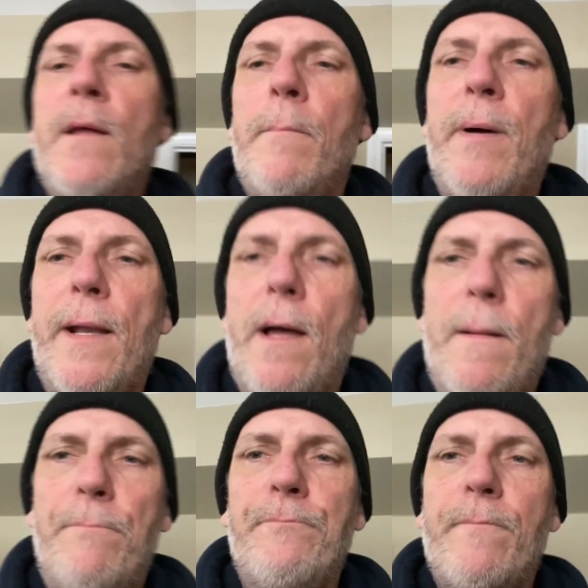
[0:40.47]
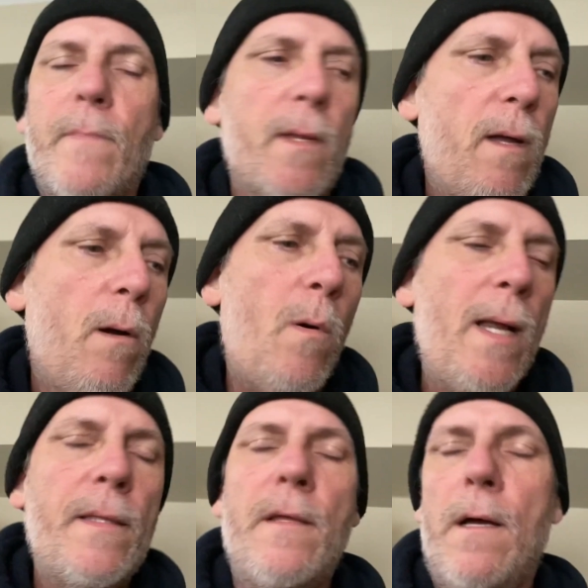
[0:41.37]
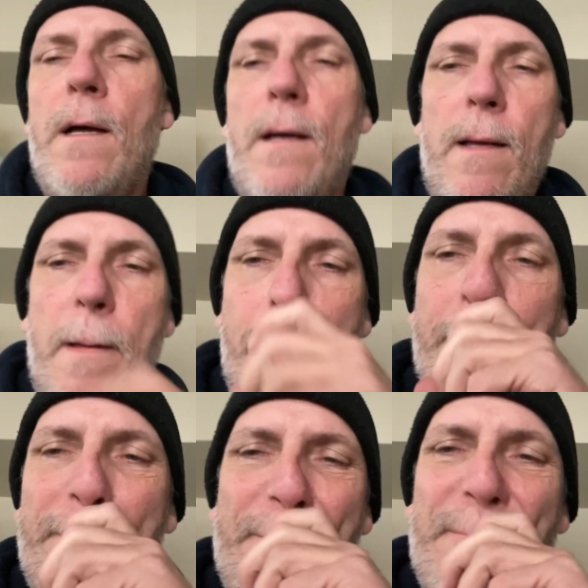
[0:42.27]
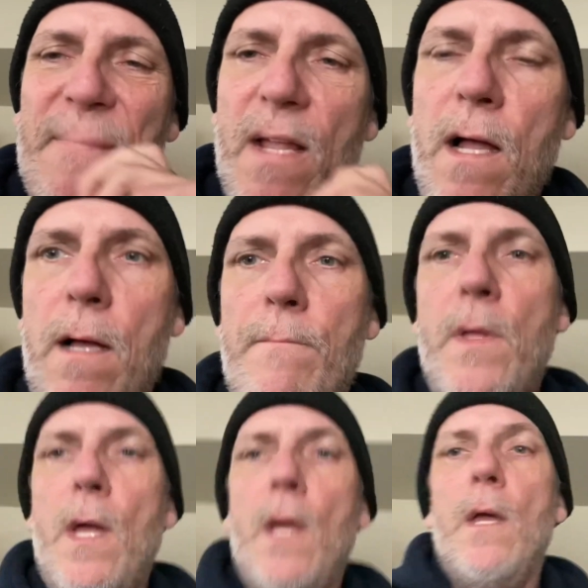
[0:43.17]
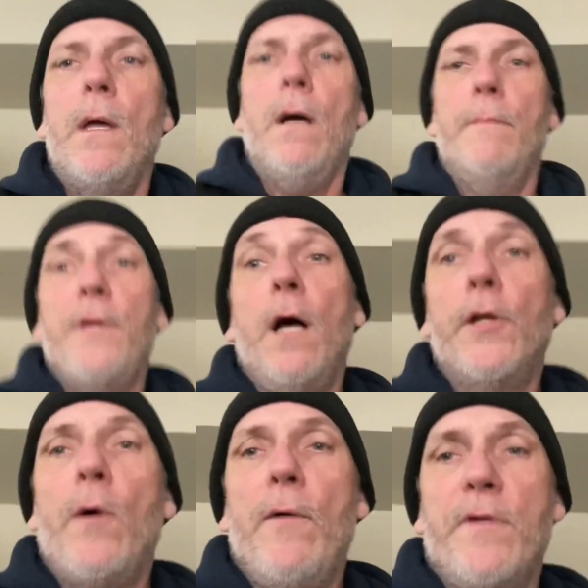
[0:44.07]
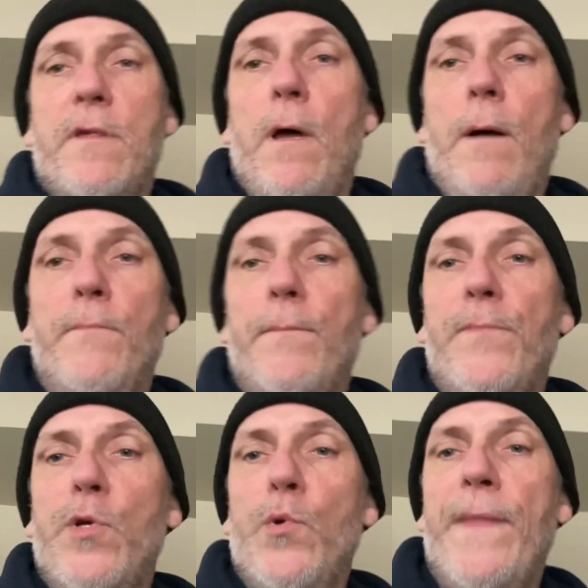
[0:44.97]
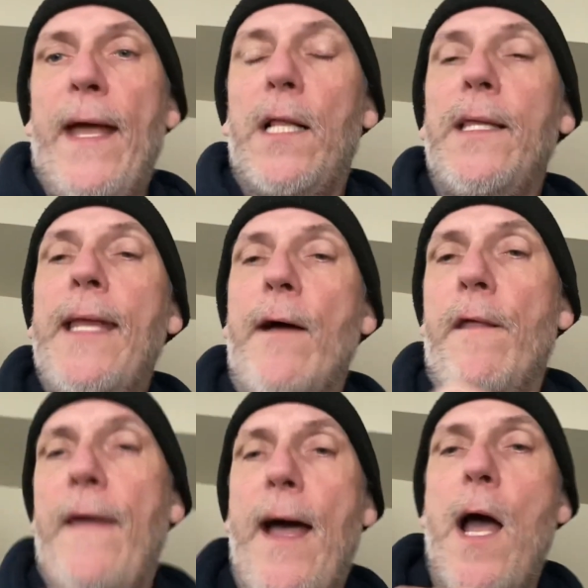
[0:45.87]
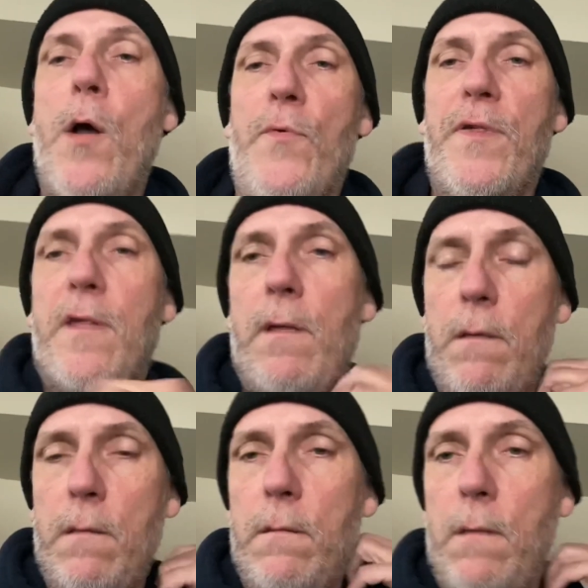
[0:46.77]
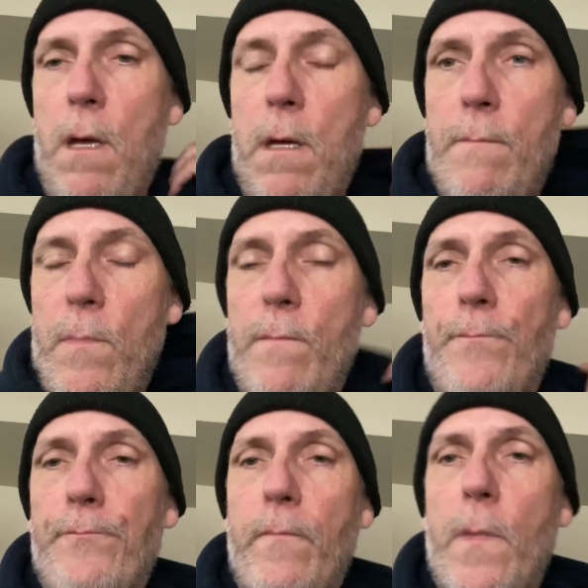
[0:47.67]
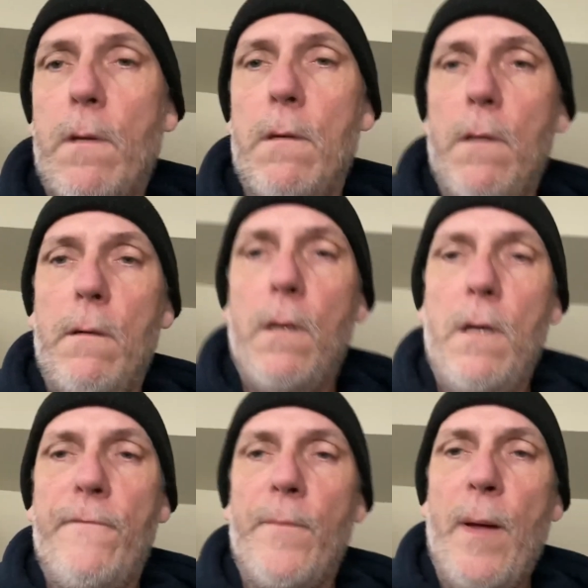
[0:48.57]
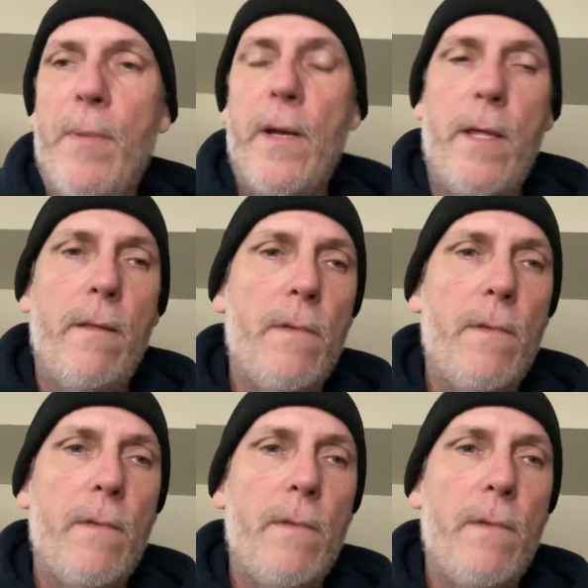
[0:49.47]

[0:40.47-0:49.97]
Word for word: But um, I wanted to, uh, um, um y'all know I was um, doing that clean out of that house. Um, uh, for my buddy.